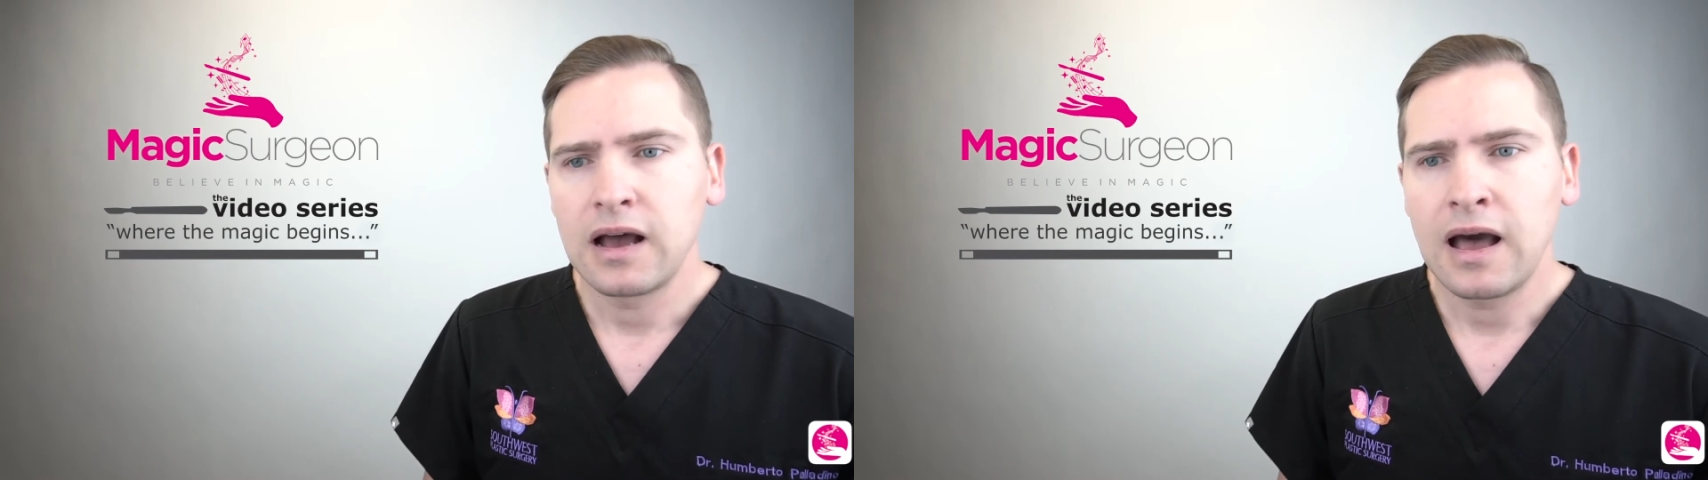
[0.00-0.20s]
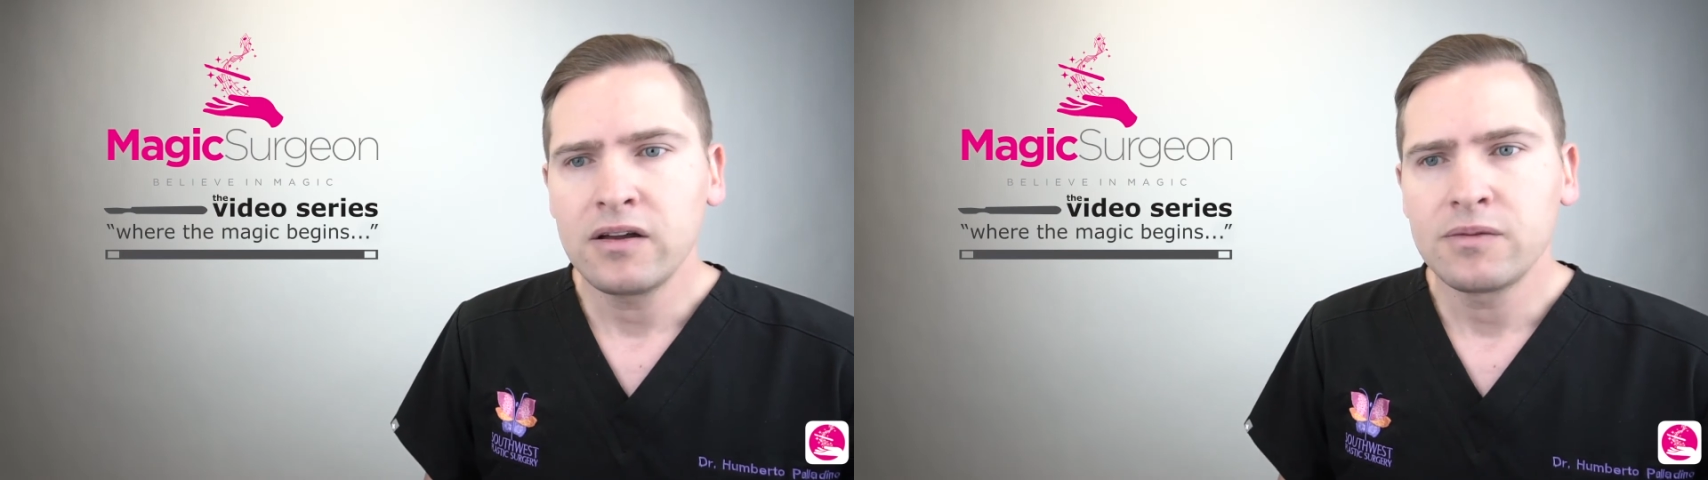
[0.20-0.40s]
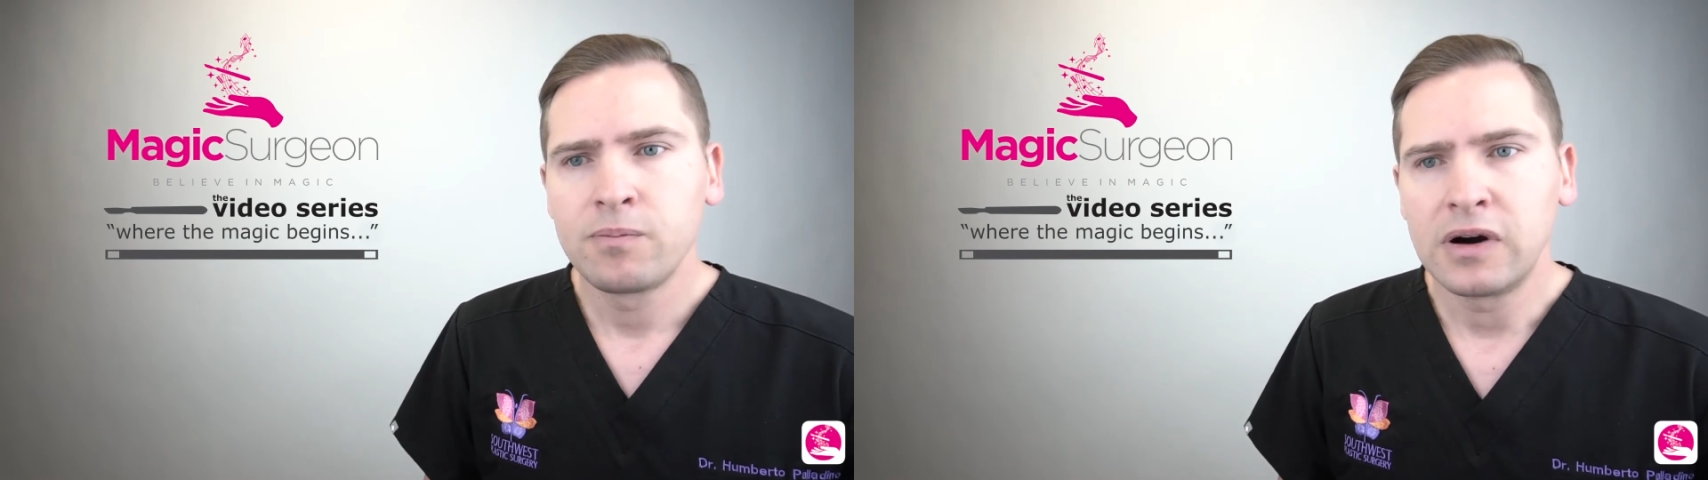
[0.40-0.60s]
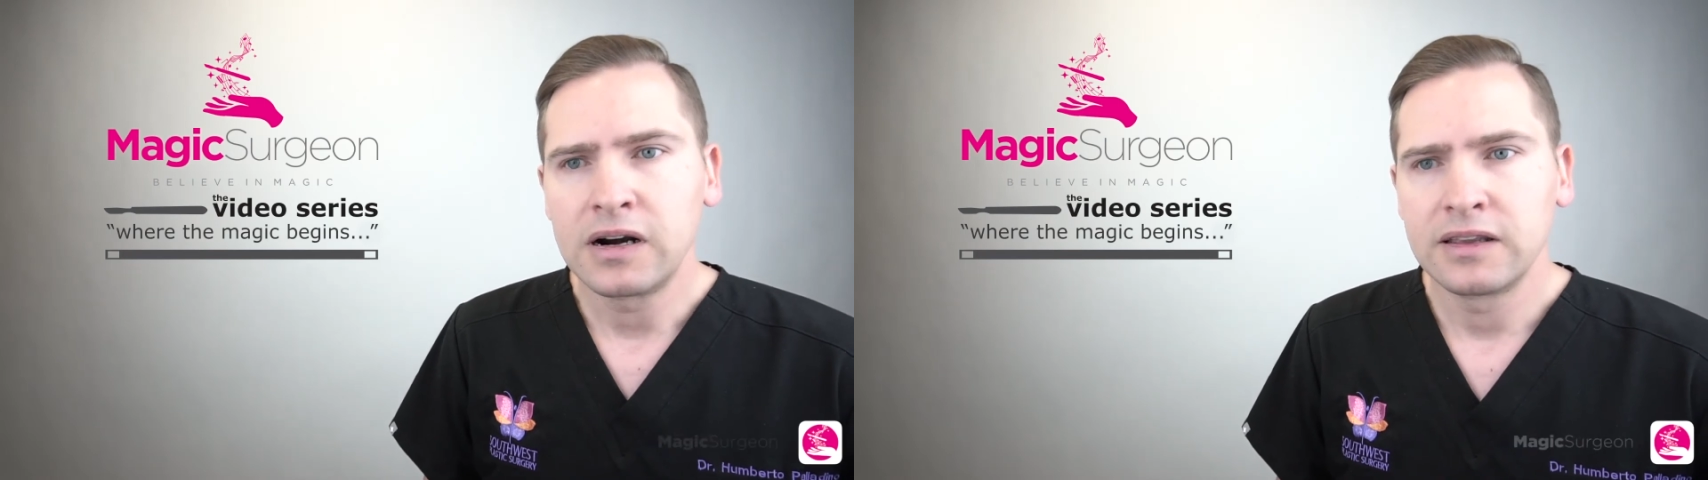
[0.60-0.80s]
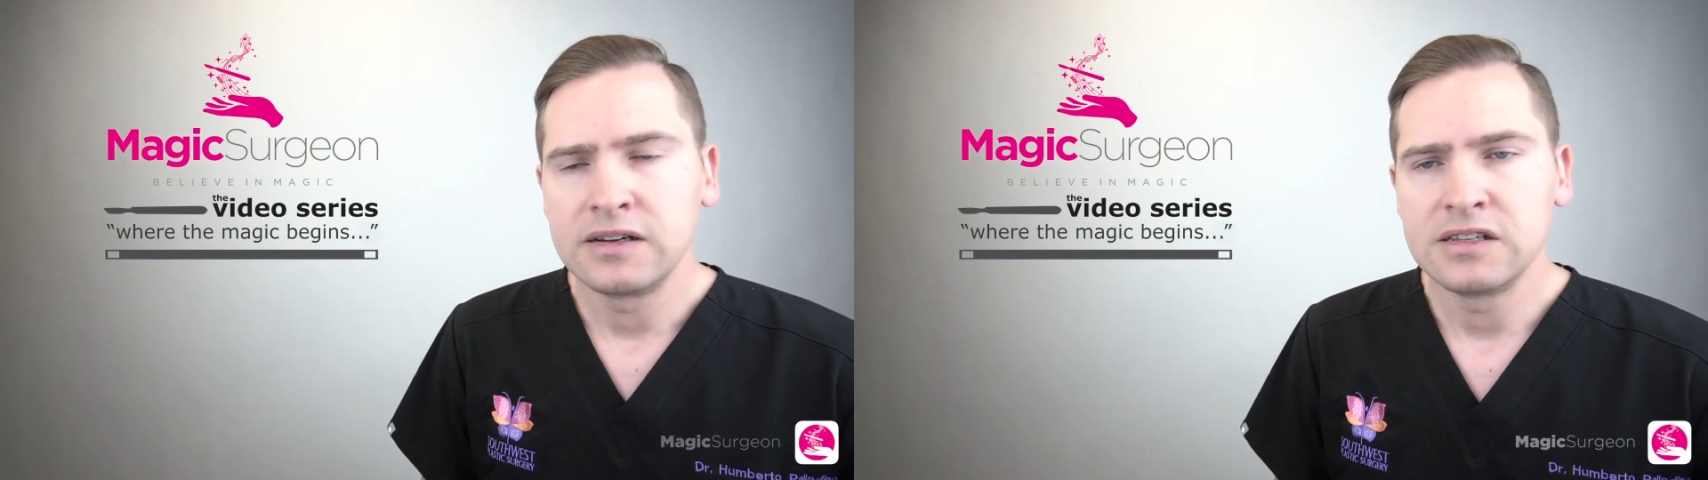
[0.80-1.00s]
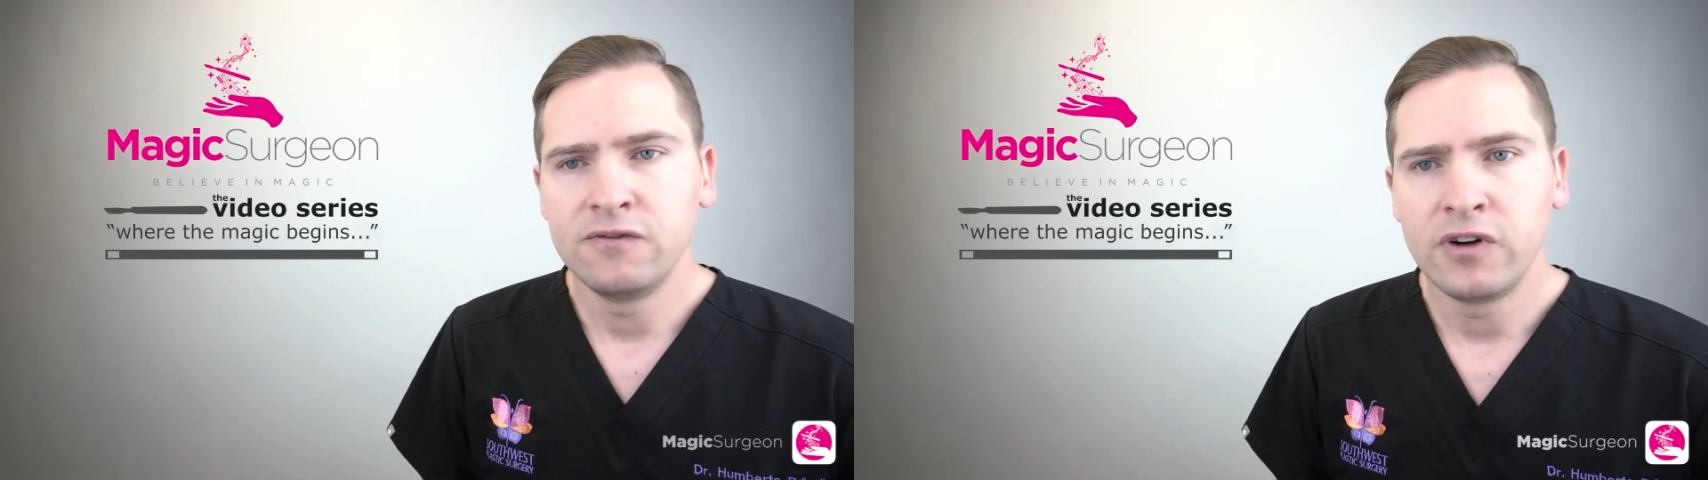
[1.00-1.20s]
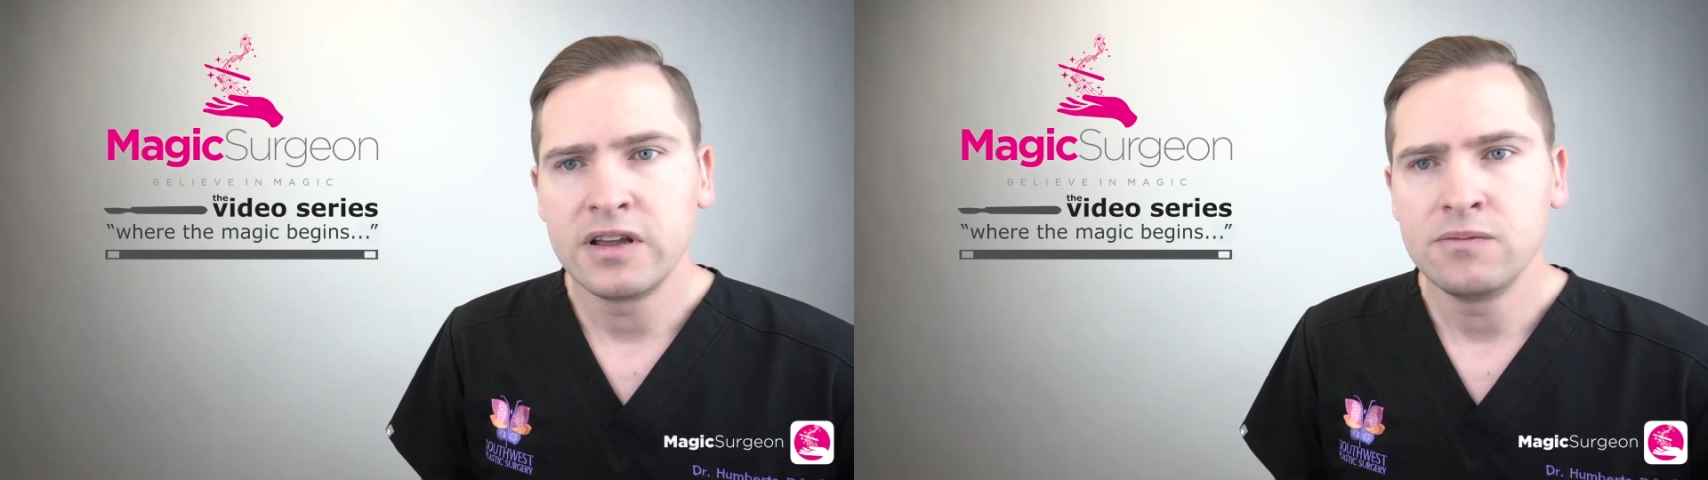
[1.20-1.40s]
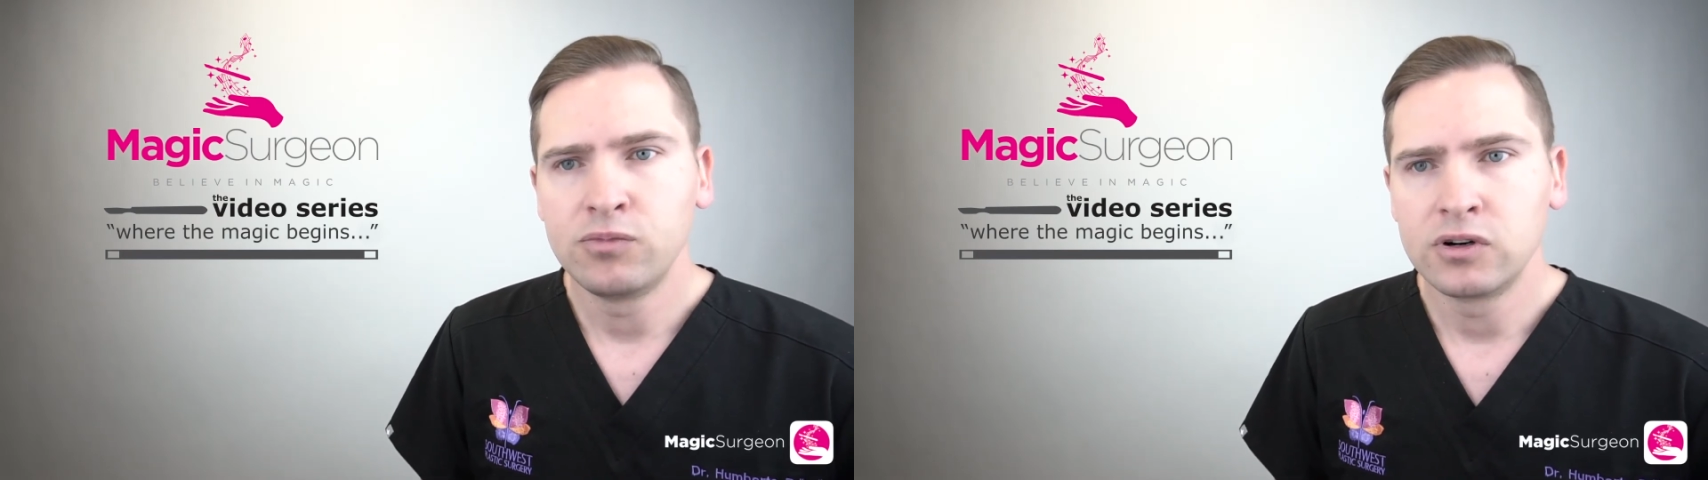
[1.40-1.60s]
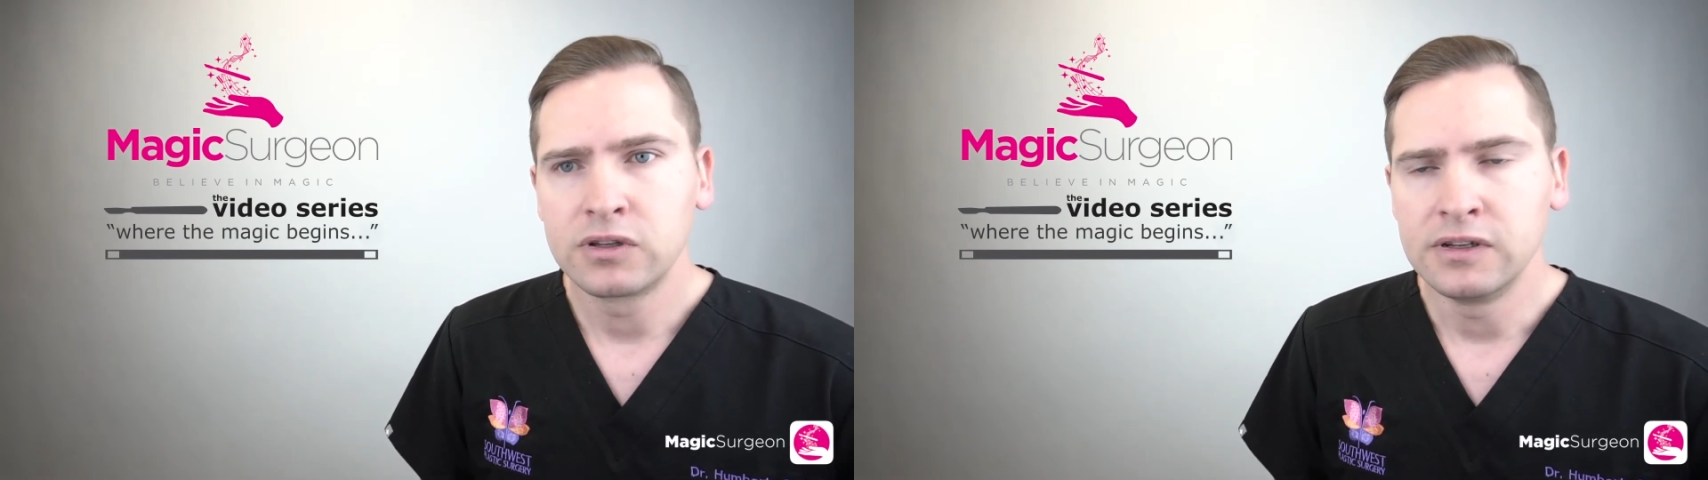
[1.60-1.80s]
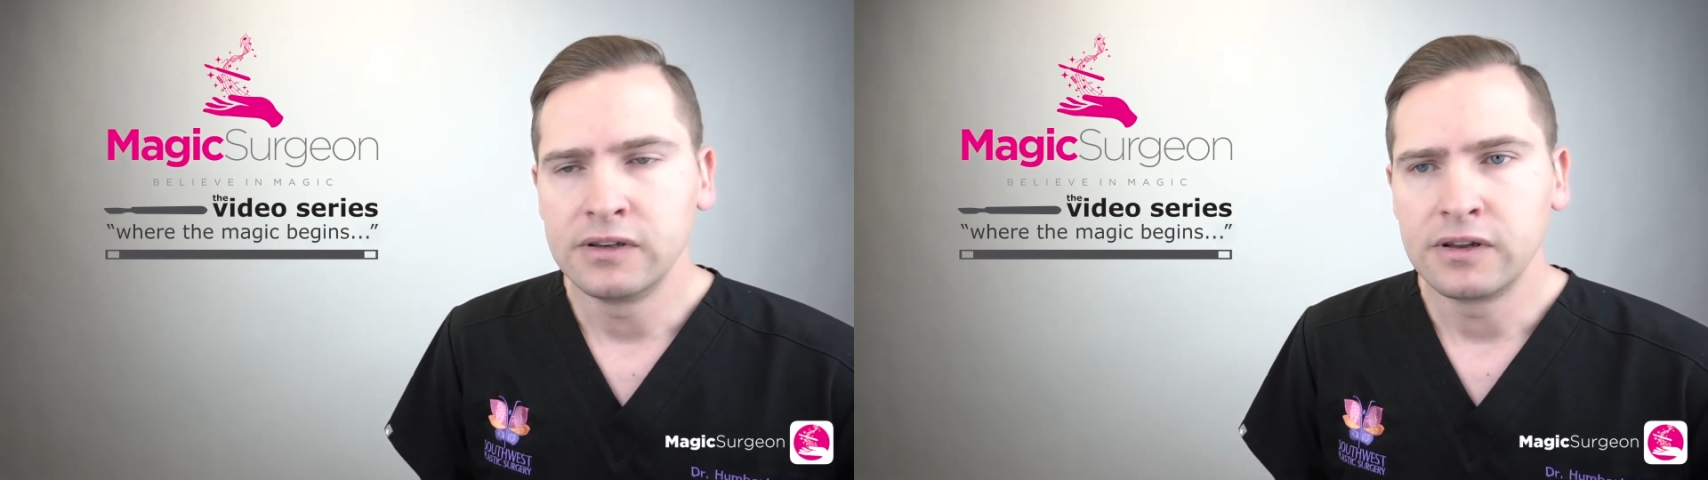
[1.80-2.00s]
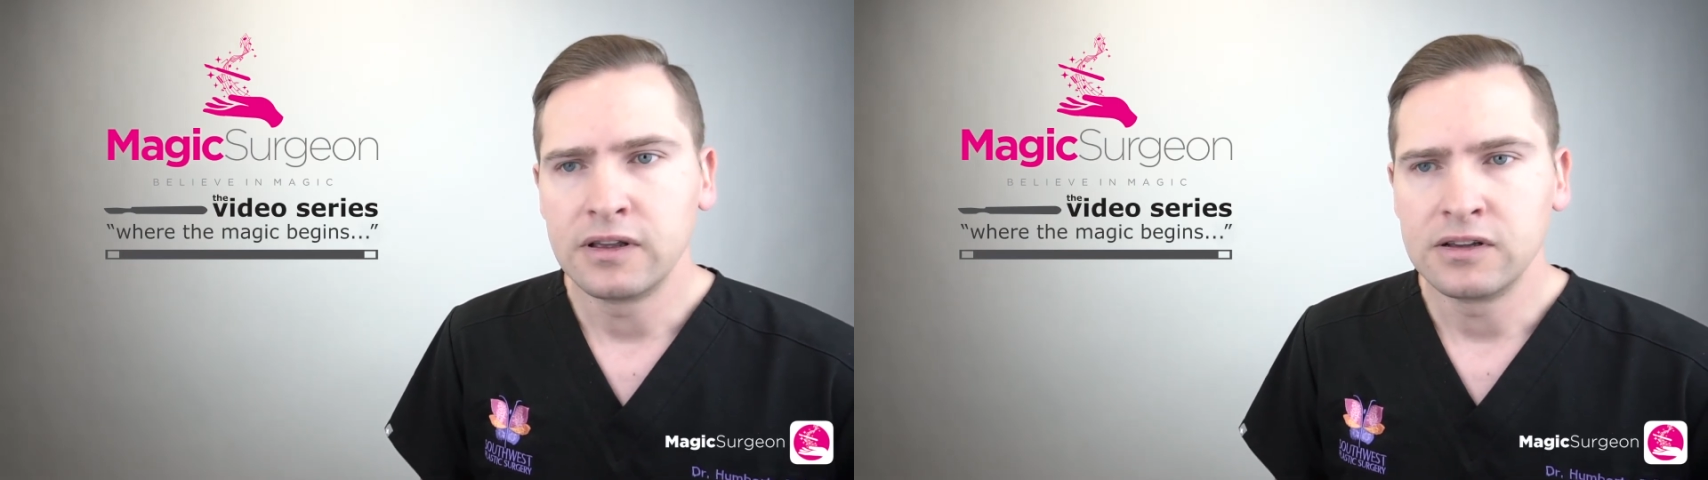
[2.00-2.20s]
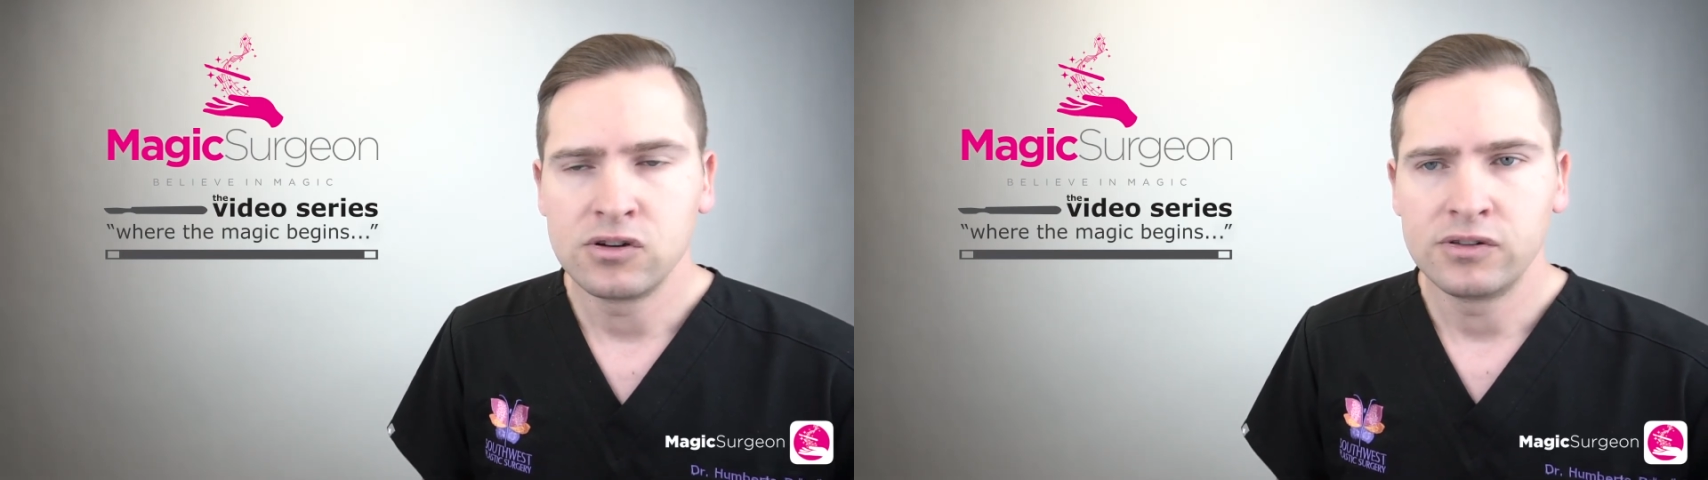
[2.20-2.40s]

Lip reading: other part that is very important you